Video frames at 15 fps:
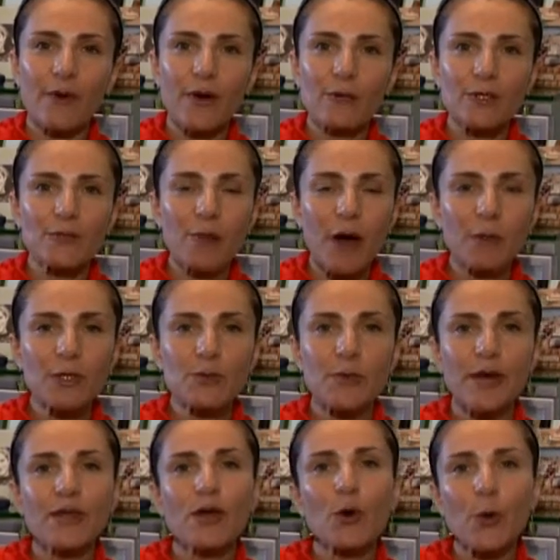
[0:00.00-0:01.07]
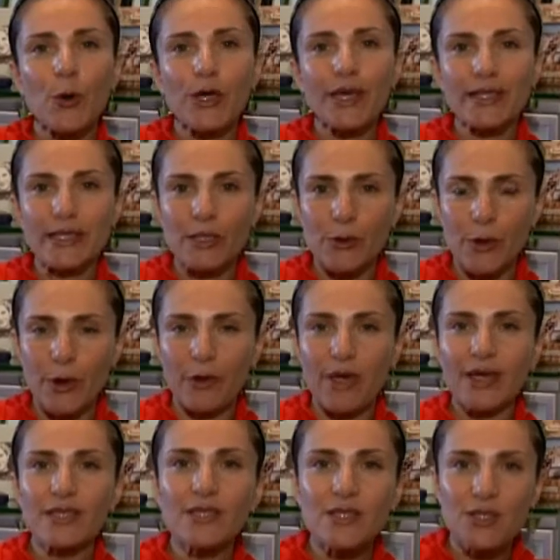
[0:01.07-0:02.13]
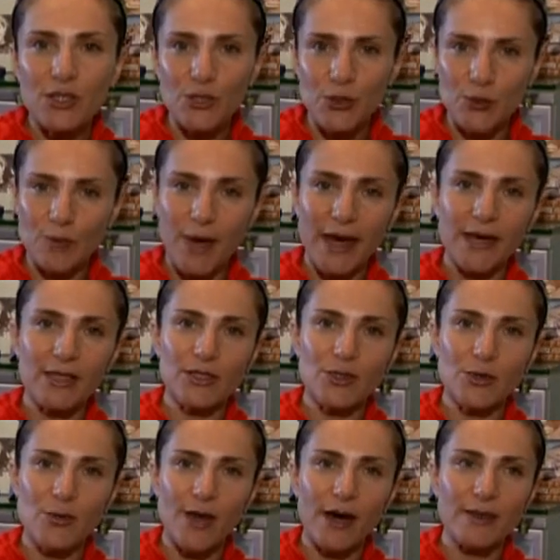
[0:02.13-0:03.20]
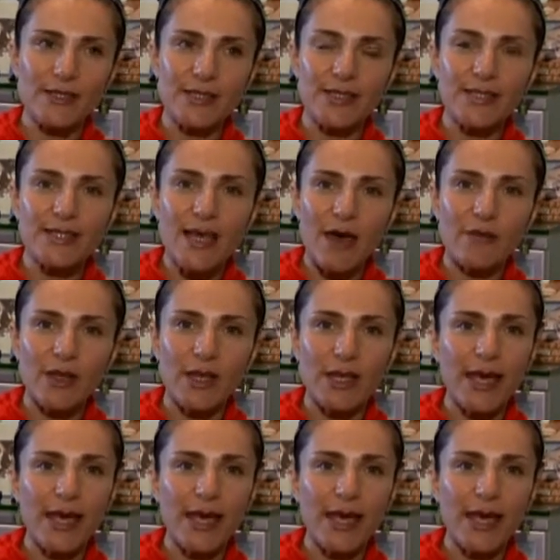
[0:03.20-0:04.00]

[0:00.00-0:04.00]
it was published by the Gorky Literary Institute back in 2007,